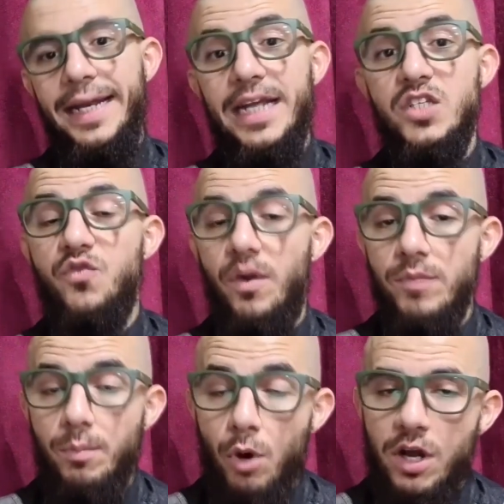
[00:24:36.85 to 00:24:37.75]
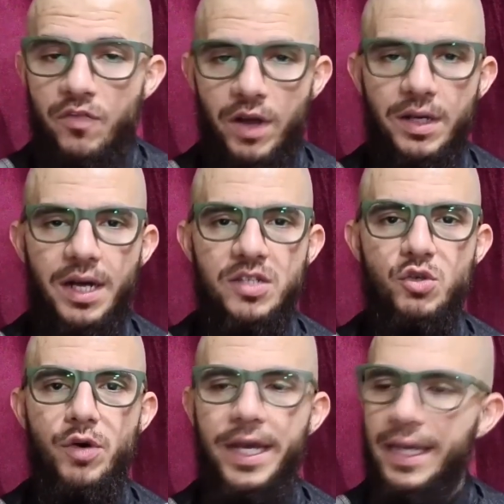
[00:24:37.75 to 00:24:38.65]
And it's from the Book of Allah,
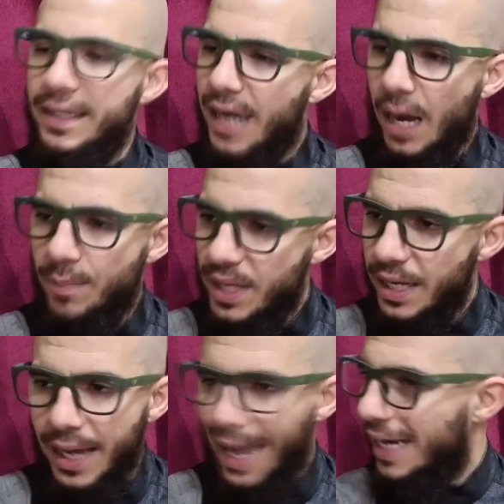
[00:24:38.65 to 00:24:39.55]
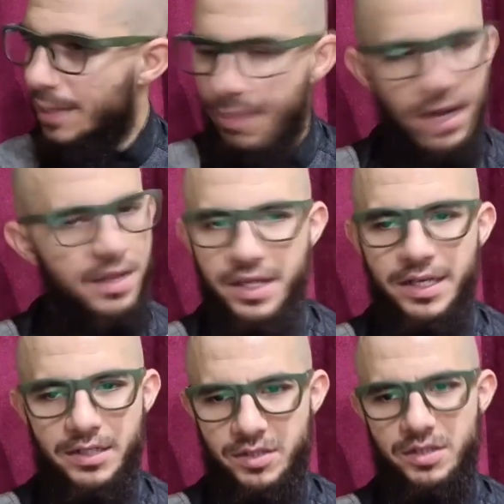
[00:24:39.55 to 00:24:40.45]
so it cannot be any better
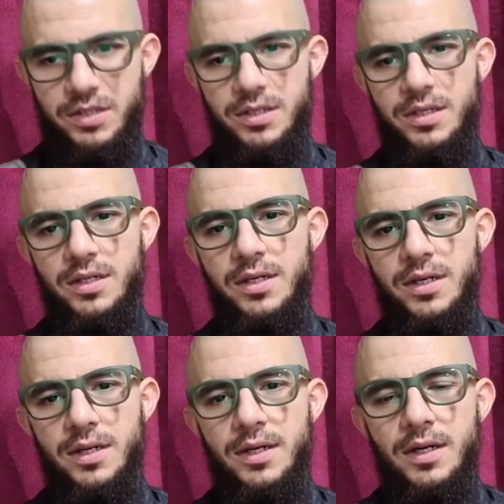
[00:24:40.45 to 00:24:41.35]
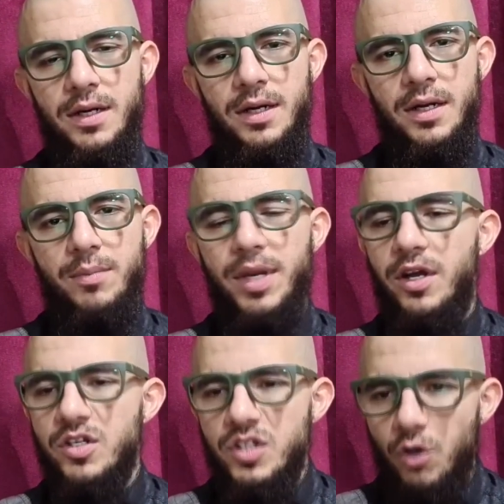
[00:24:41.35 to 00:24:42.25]
than this.
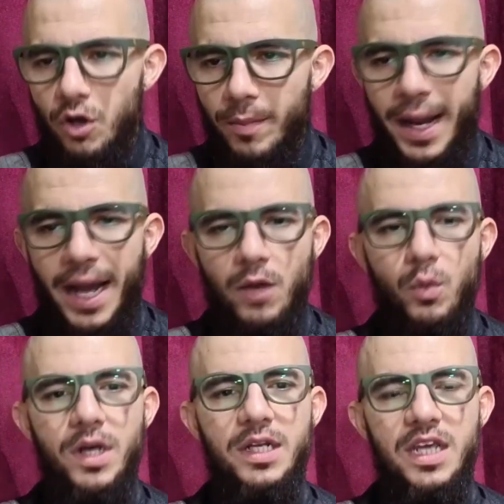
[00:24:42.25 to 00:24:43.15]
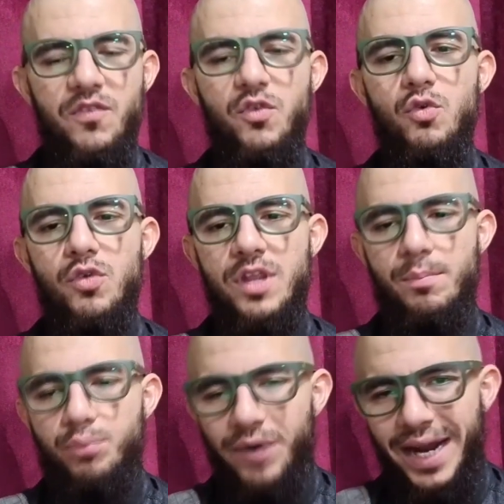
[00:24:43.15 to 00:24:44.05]
Because Luqman will give you the
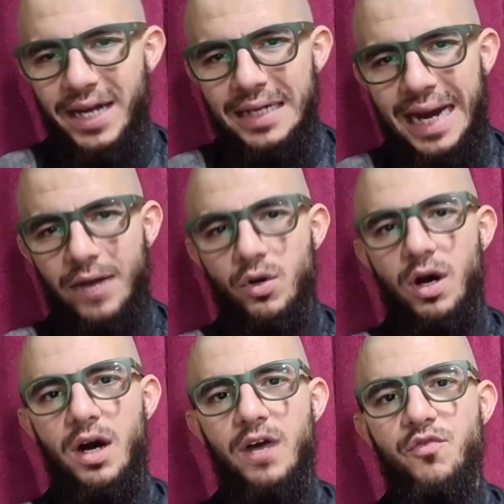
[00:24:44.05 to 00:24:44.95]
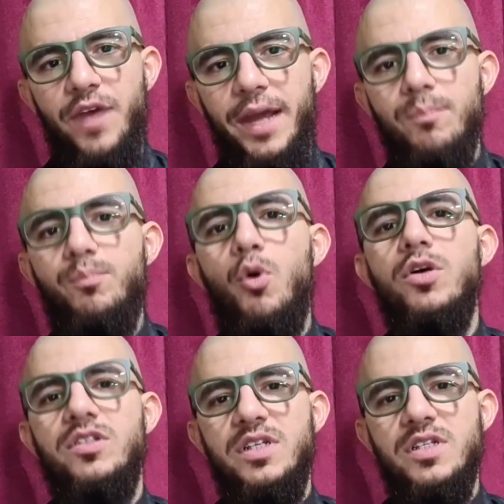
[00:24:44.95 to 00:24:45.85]
breakdown of
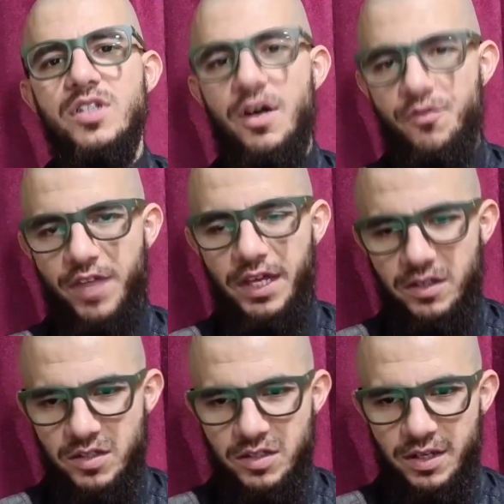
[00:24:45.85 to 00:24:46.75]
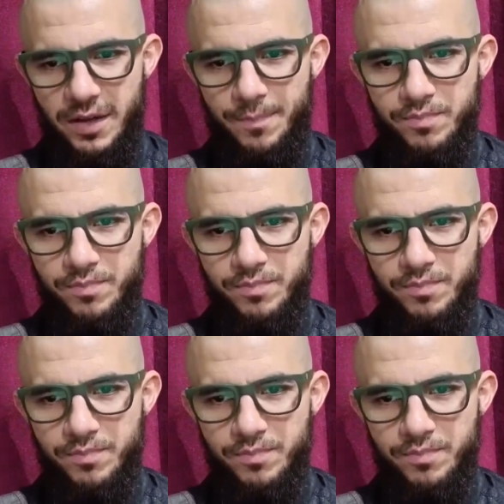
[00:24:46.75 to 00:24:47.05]
importance of things.